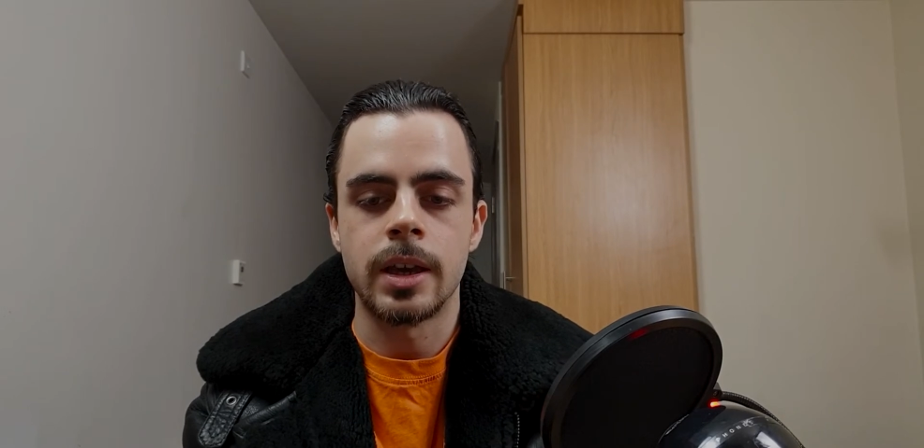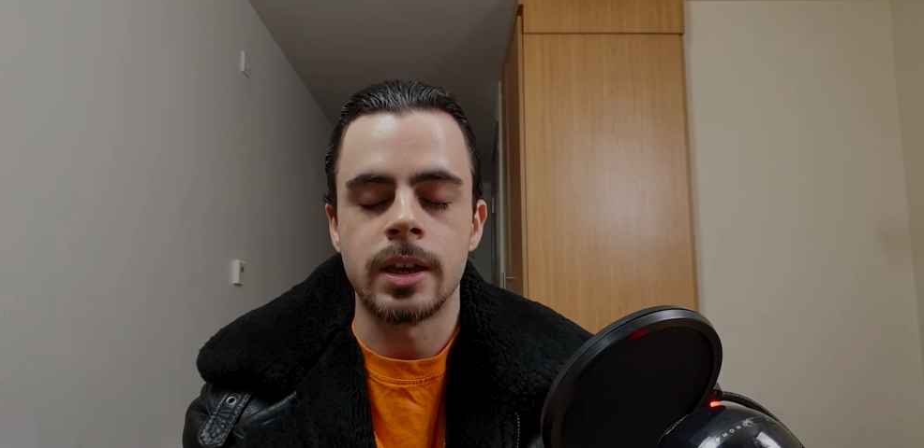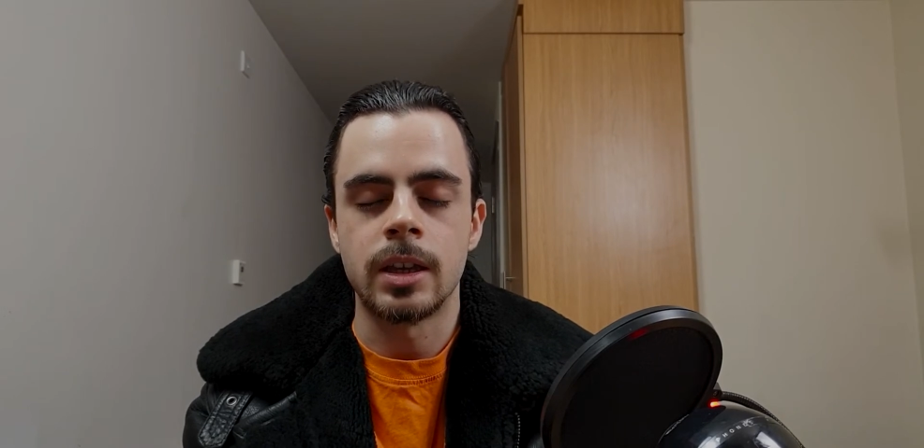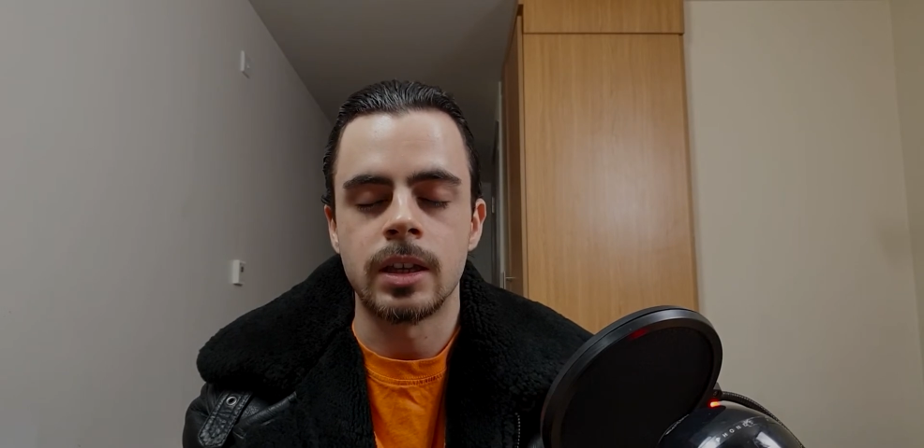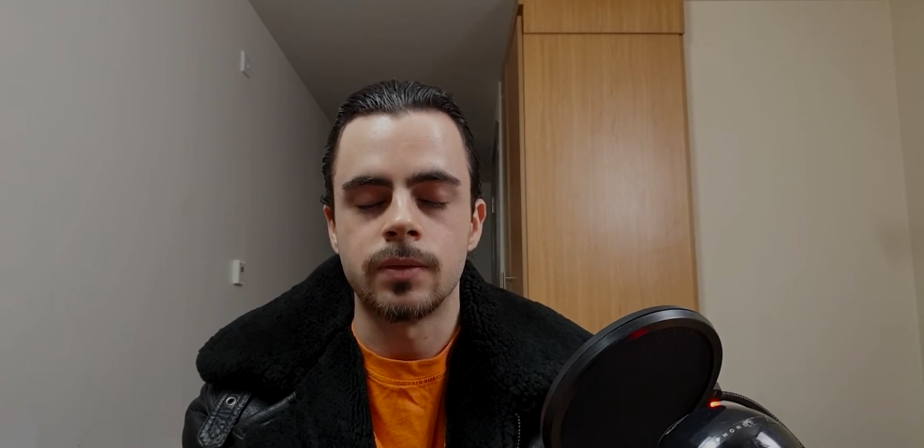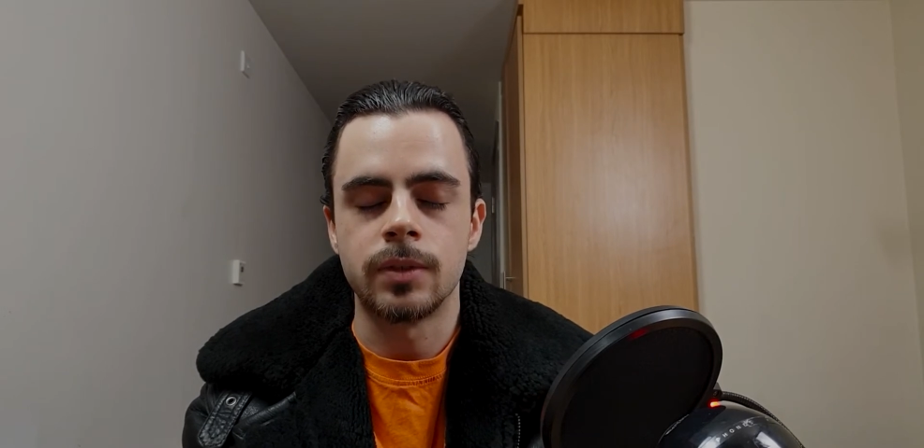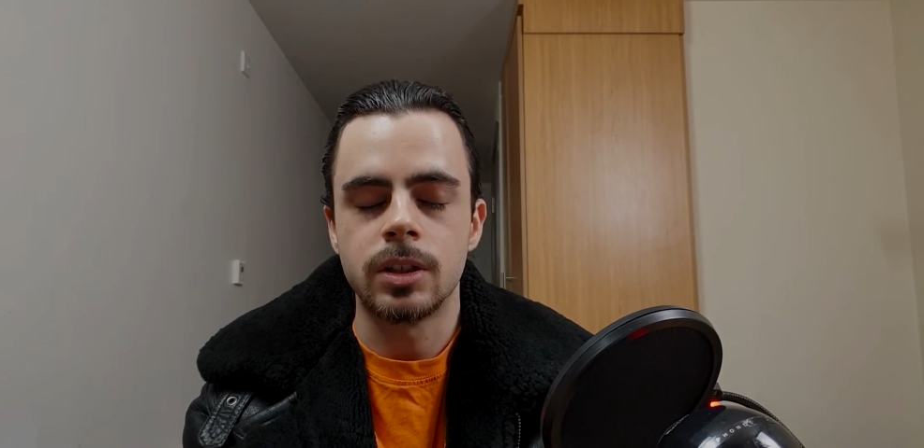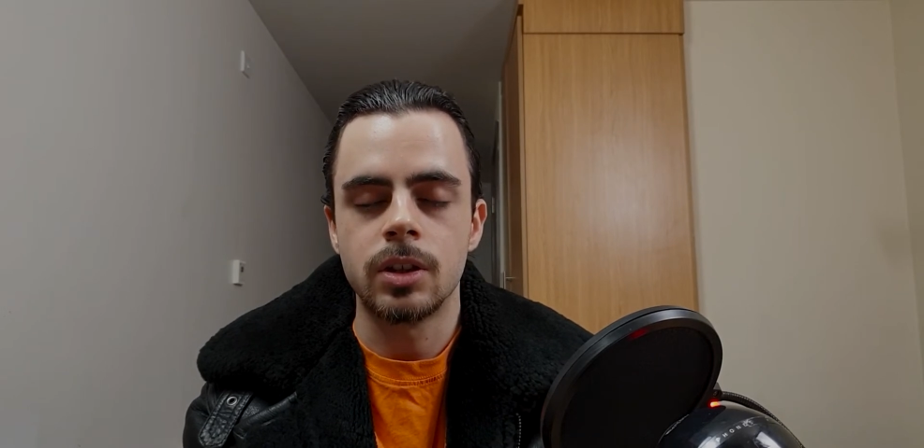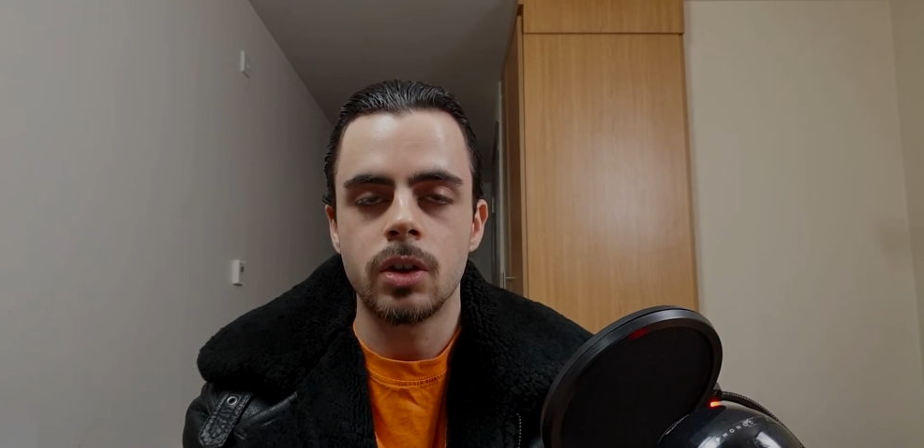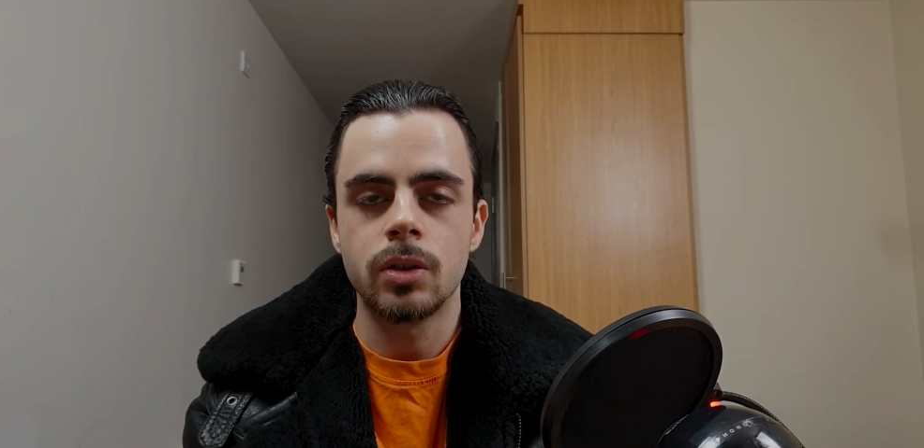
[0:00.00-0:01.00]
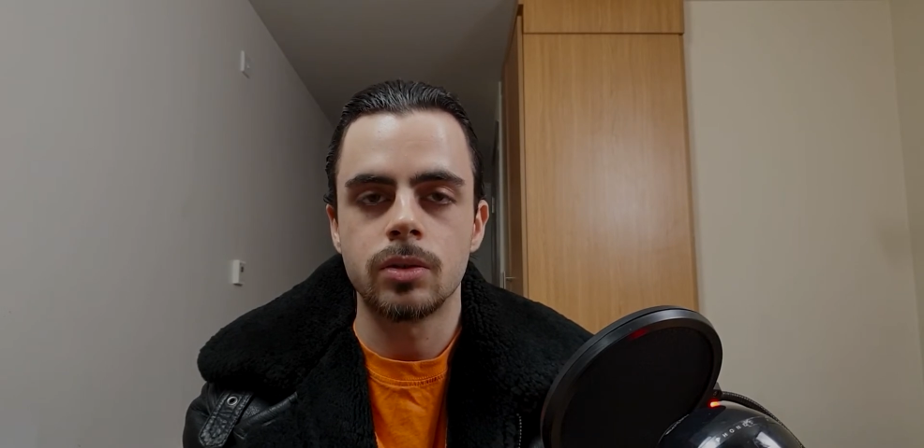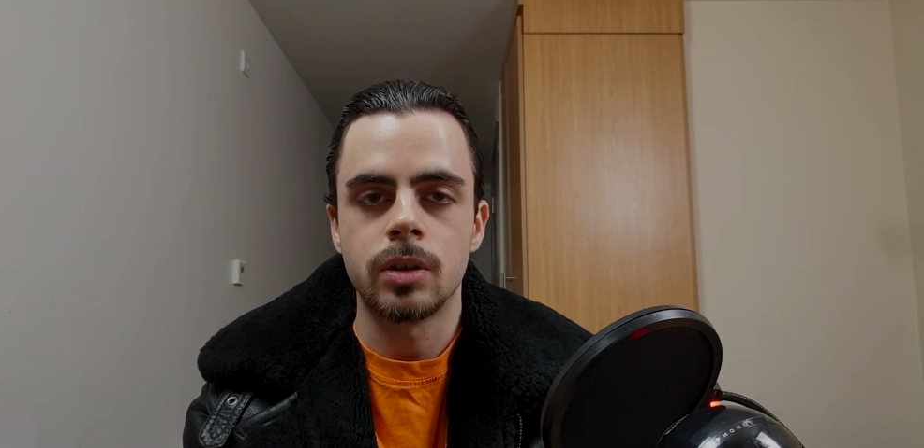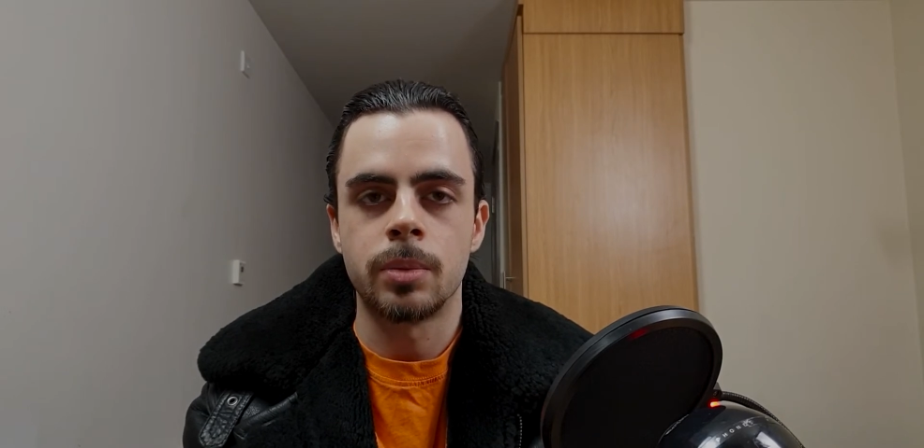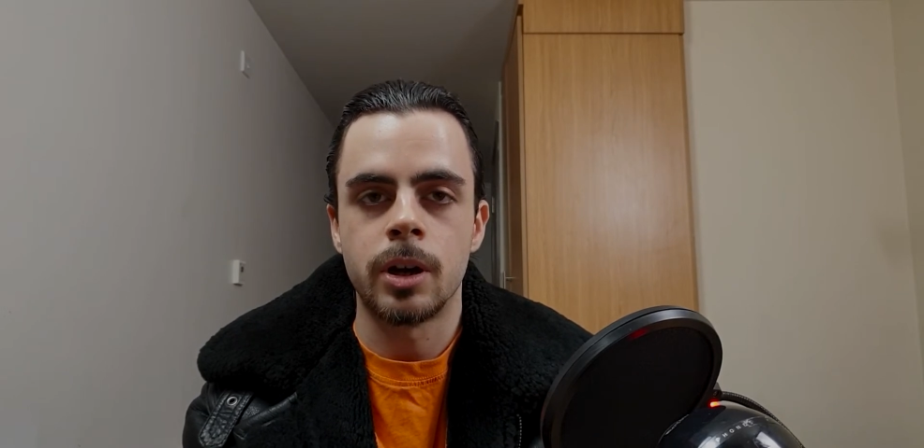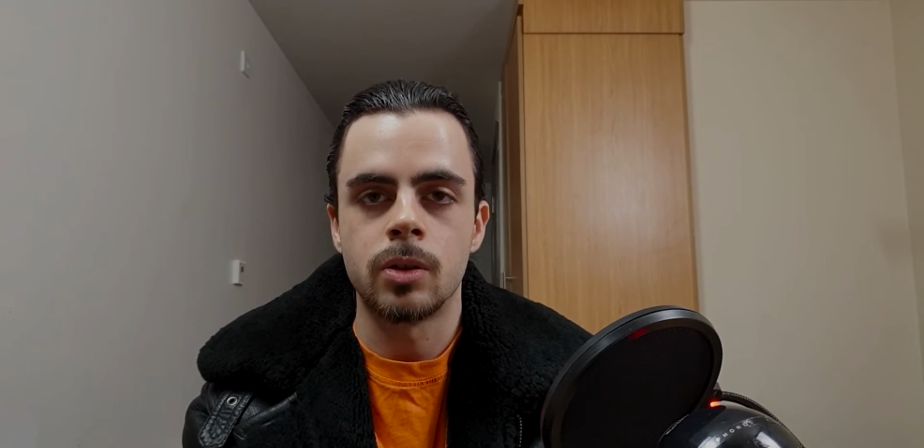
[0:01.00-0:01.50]
a video
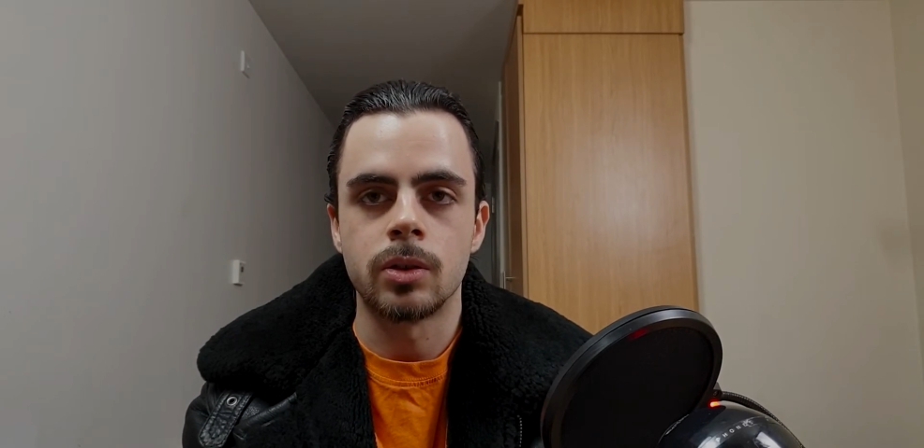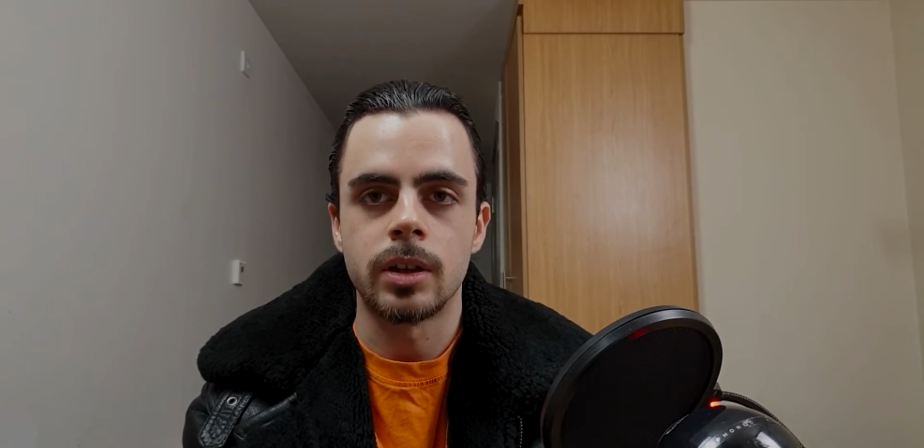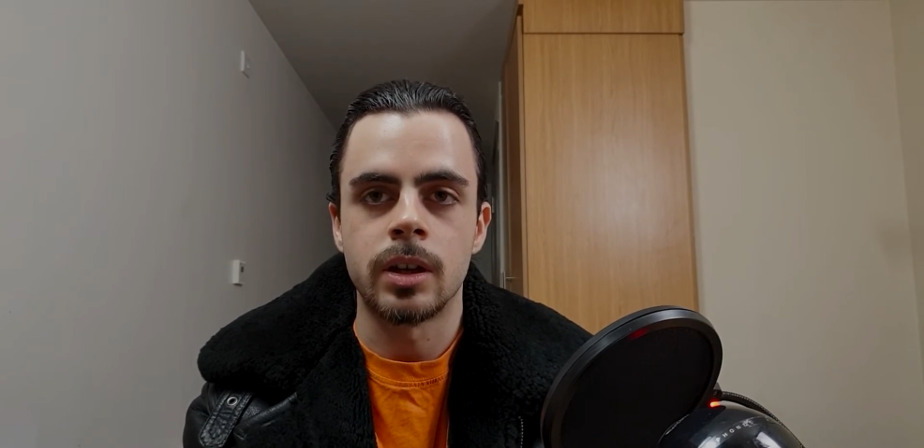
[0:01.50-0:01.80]
about